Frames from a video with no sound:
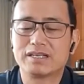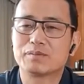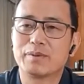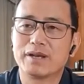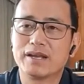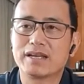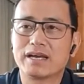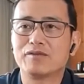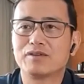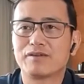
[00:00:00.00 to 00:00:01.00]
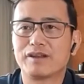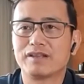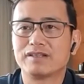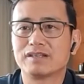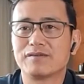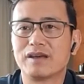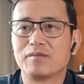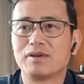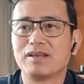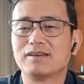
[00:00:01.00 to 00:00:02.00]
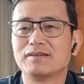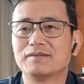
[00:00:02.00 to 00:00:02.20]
think spending time with friends and family.